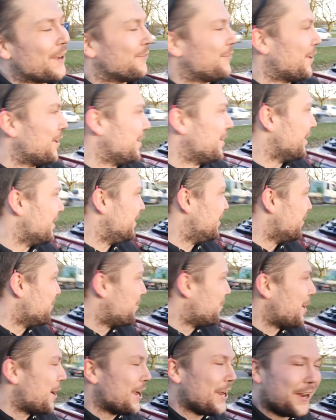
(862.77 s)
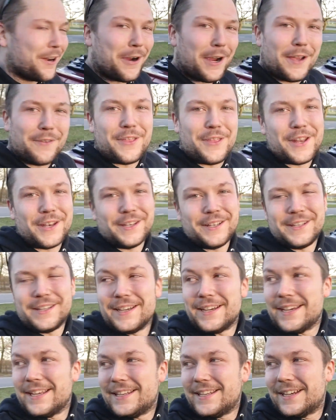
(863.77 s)
I've done the, the wire, I've done
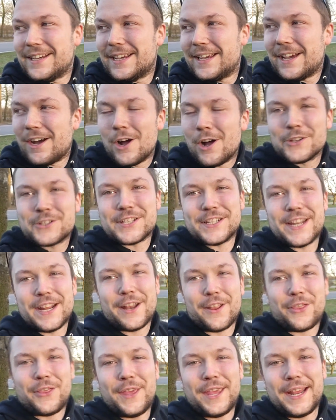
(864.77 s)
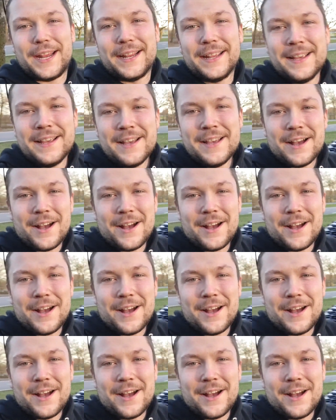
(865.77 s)
the, the alternator thing